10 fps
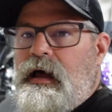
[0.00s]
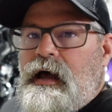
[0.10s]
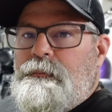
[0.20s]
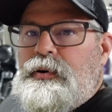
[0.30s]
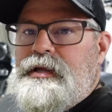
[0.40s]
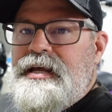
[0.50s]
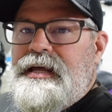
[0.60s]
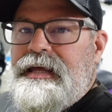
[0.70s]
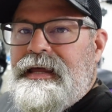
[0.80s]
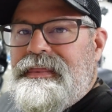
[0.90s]
I'm putting
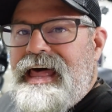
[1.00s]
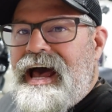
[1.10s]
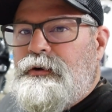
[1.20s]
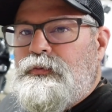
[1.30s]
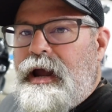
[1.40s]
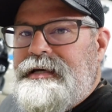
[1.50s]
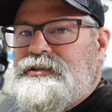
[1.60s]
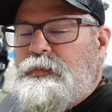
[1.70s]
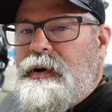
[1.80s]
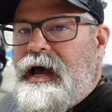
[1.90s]
it in that
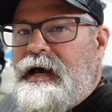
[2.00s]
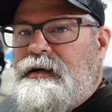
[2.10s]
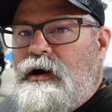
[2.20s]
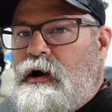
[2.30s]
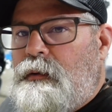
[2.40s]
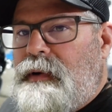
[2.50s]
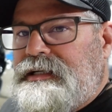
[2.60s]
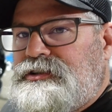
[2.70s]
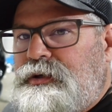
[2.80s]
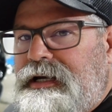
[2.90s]
razor pack on my
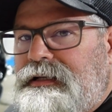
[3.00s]
Street